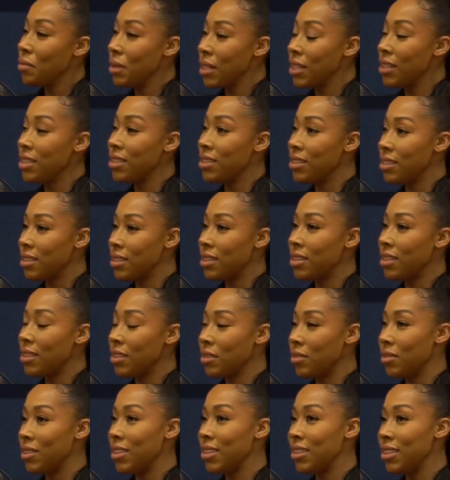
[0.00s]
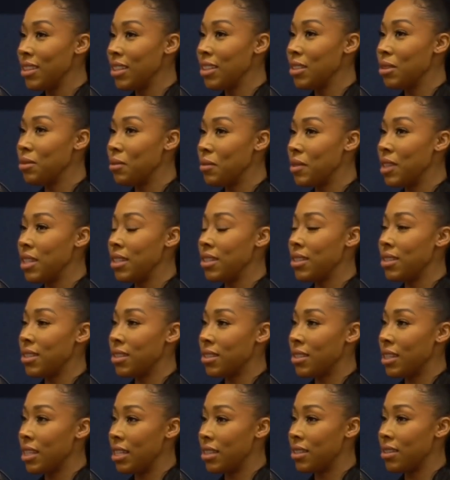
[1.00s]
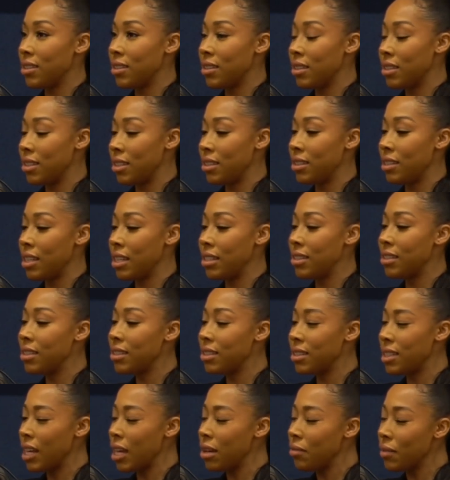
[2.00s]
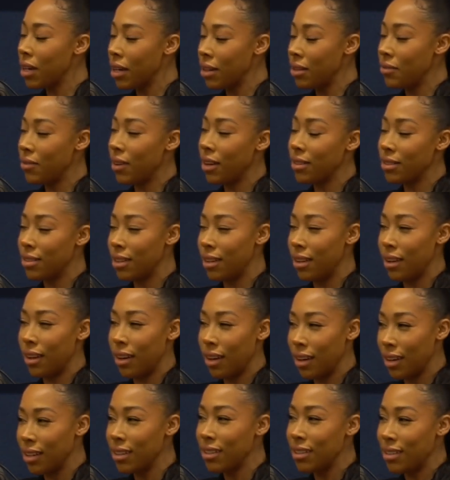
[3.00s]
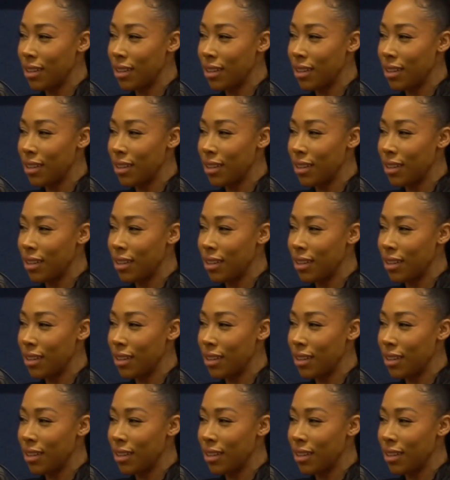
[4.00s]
because the thing is with this, it's the same kind of underlying